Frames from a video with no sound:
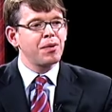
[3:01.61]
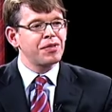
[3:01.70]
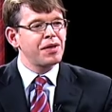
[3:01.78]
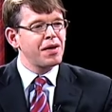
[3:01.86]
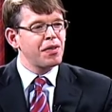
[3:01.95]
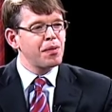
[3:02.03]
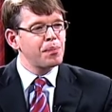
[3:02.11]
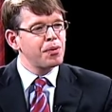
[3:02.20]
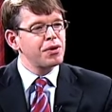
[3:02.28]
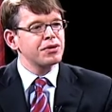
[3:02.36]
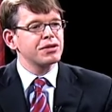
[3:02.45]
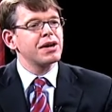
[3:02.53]
what the
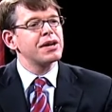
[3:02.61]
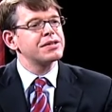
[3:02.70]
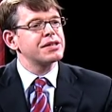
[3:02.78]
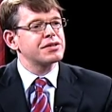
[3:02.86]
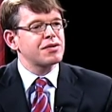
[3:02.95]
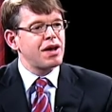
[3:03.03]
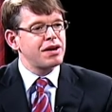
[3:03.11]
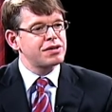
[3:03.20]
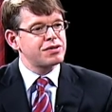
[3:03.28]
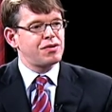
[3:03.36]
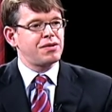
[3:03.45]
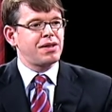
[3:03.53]
book does is try to
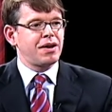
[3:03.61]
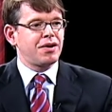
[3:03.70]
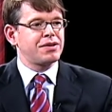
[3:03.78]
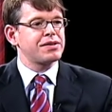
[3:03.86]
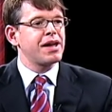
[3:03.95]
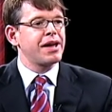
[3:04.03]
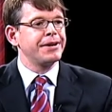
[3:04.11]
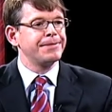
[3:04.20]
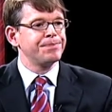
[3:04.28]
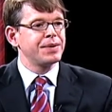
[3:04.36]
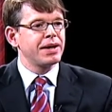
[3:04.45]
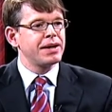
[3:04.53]
turn that on its head.
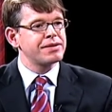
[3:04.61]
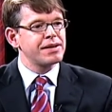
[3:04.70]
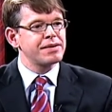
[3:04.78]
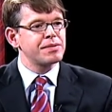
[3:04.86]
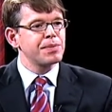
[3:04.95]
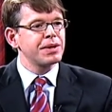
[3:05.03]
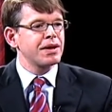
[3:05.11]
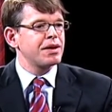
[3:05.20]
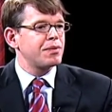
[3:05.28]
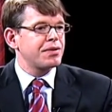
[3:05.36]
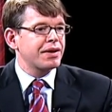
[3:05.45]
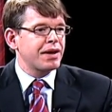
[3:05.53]
It says, begin
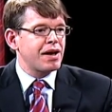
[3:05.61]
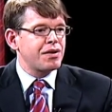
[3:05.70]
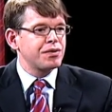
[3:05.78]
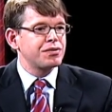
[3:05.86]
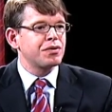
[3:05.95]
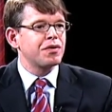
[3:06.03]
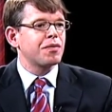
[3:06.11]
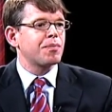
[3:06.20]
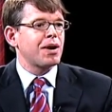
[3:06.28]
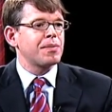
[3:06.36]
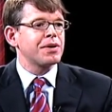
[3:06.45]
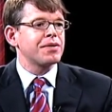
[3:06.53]
with the counterintuitive
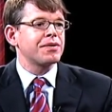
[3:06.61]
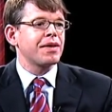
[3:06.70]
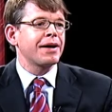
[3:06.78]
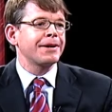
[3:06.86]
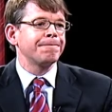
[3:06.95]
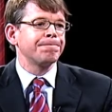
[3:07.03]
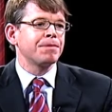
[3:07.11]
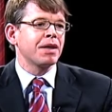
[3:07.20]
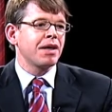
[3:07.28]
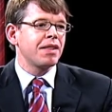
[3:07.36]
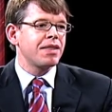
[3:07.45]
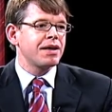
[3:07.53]
premise that
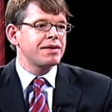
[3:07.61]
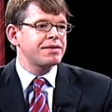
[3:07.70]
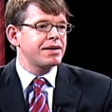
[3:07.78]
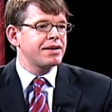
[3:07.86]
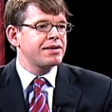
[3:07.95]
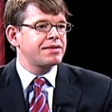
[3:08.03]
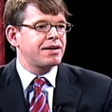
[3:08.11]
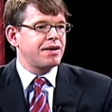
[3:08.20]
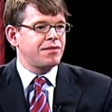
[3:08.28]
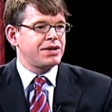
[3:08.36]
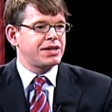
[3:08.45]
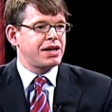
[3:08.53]
this is an
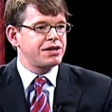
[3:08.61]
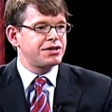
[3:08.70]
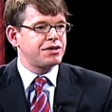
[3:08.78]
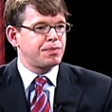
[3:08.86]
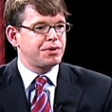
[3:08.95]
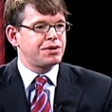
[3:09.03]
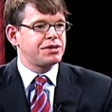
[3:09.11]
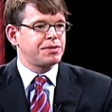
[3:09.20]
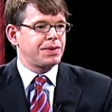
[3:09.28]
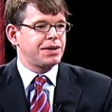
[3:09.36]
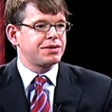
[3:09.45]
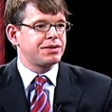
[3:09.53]
invitation to
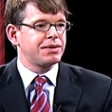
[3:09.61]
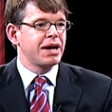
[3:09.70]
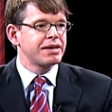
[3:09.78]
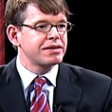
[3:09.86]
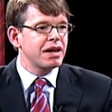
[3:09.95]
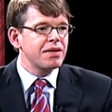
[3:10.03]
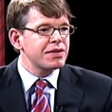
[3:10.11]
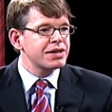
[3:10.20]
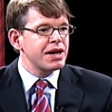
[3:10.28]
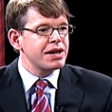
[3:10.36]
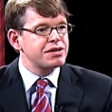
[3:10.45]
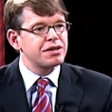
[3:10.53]
participation. It's an
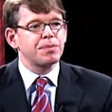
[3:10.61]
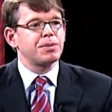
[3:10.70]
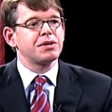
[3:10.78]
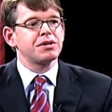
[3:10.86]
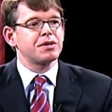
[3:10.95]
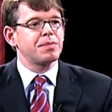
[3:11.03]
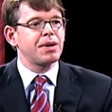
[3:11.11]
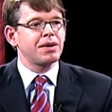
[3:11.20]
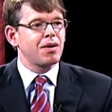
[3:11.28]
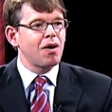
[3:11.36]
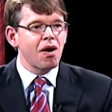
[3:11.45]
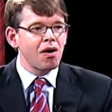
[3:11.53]
invitation to participate in
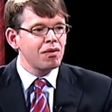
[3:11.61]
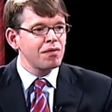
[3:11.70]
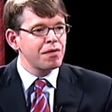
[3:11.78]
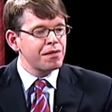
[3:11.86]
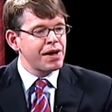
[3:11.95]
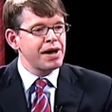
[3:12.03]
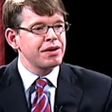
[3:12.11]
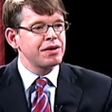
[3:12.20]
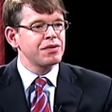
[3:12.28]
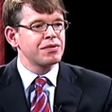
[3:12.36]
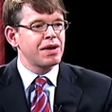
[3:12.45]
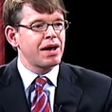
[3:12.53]
all of the
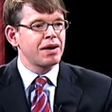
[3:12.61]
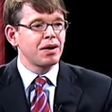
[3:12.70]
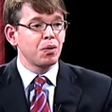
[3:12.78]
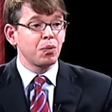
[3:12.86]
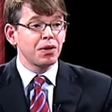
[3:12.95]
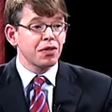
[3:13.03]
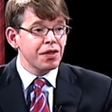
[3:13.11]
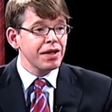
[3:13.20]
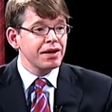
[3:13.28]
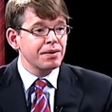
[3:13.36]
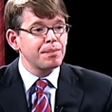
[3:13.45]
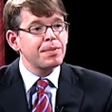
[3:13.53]
values that we
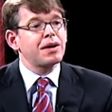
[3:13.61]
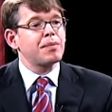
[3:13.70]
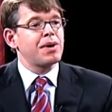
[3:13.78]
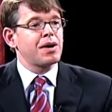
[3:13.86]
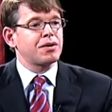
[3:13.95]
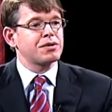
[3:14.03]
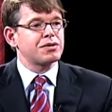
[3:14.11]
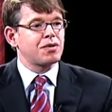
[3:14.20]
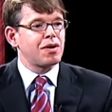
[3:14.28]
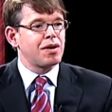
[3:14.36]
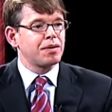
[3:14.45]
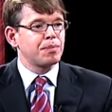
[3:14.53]
think make America
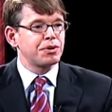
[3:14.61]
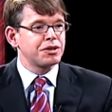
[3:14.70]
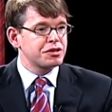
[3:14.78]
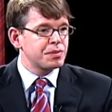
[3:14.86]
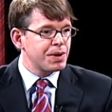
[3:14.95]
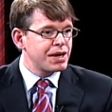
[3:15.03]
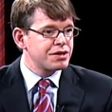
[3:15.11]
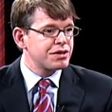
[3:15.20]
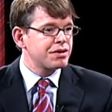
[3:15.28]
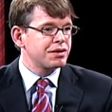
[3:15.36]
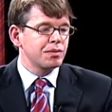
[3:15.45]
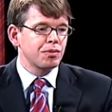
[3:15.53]
strong:
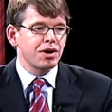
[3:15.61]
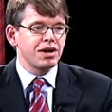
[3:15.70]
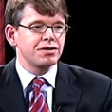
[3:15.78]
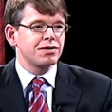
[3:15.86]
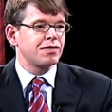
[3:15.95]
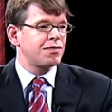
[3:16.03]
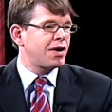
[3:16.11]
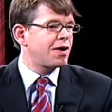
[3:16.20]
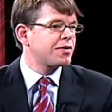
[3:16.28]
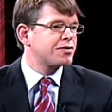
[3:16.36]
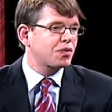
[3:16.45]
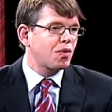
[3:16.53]
participation, deliberation,
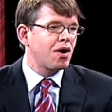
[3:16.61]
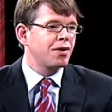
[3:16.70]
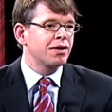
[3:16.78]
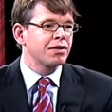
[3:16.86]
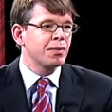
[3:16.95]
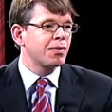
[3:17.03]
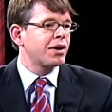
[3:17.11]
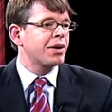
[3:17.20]
fairness, equality, liberty,